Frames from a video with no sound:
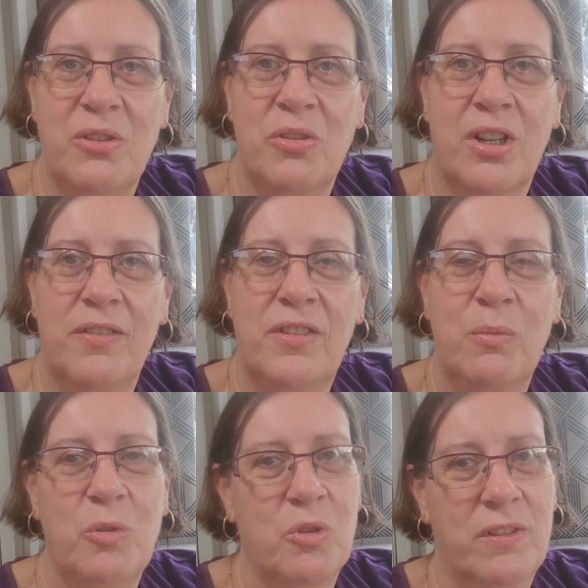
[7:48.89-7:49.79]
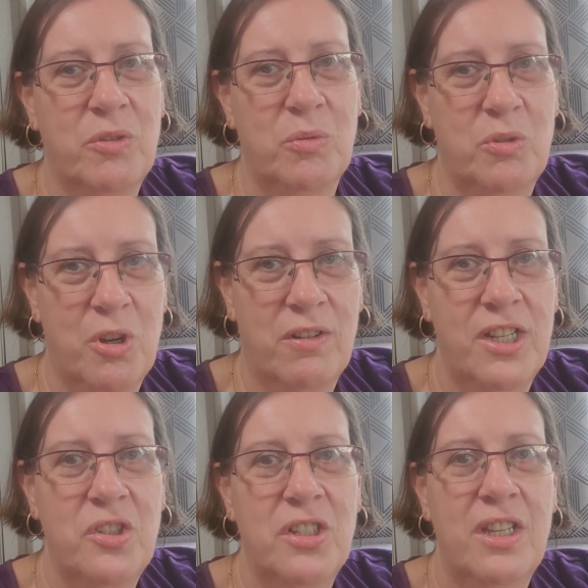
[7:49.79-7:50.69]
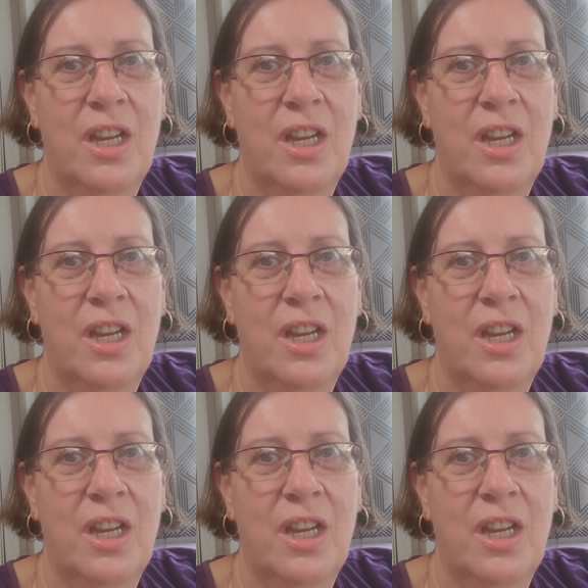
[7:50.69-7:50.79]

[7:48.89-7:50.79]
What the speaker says: to drive, then we'll drive towards Norwich